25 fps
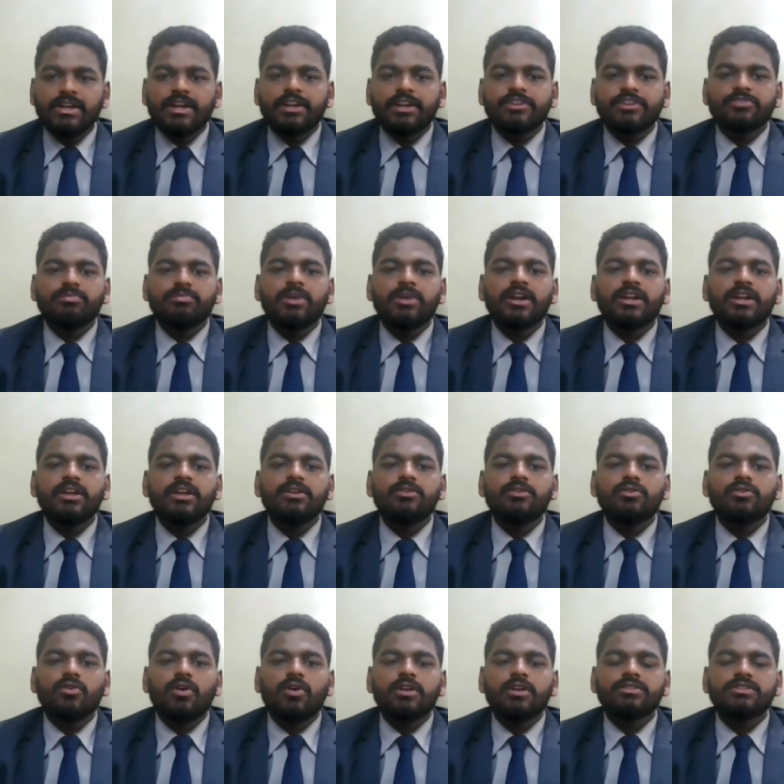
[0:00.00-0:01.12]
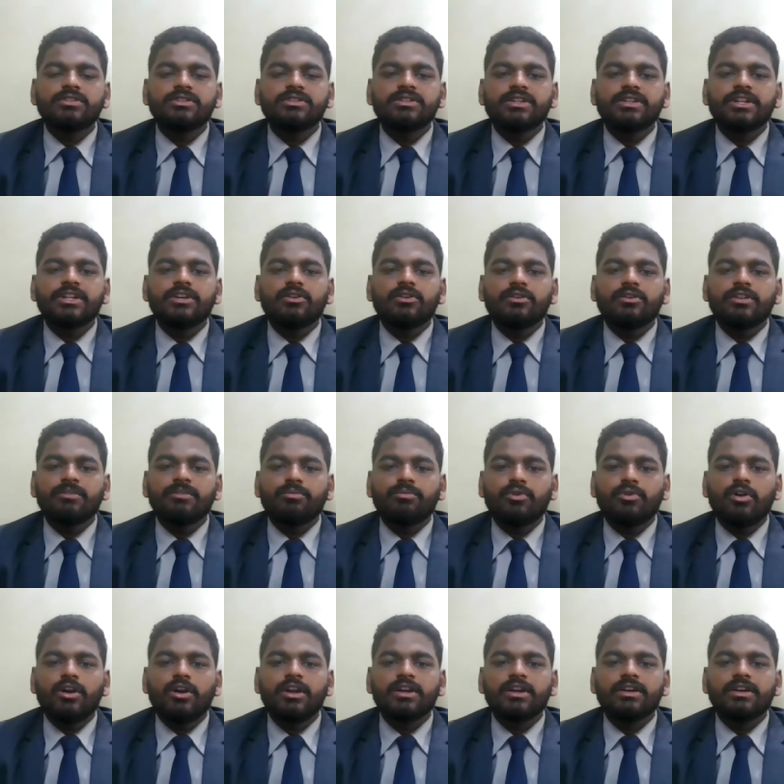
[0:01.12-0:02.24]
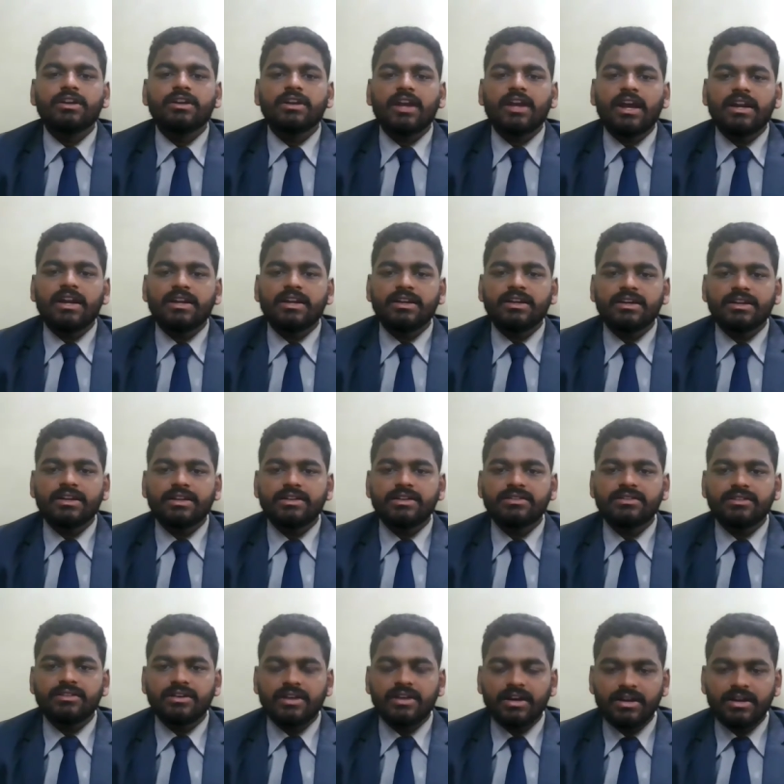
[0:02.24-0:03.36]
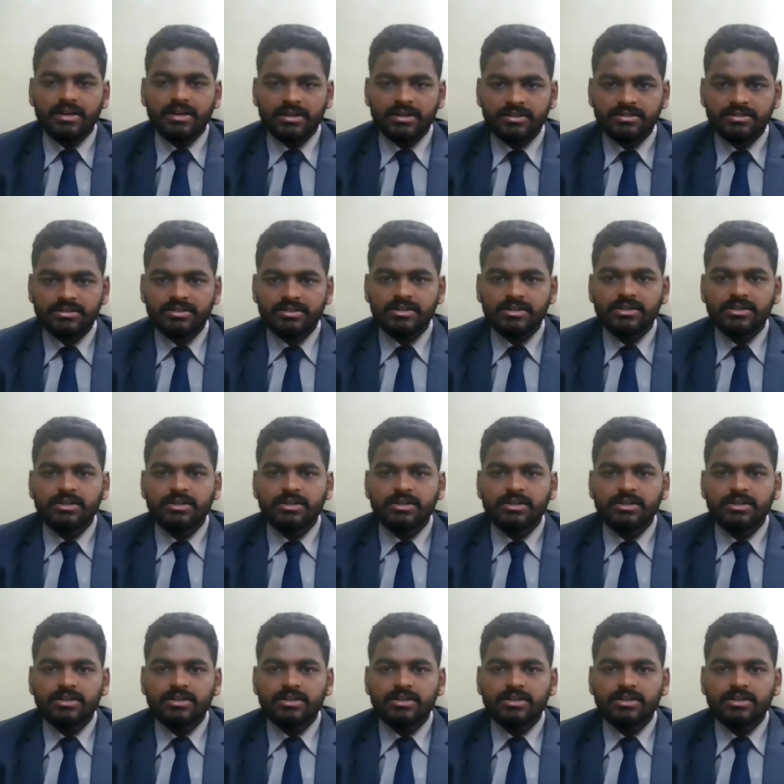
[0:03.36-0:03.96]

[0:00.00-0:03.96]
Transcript: It is better to concentrate on the product and categories that earns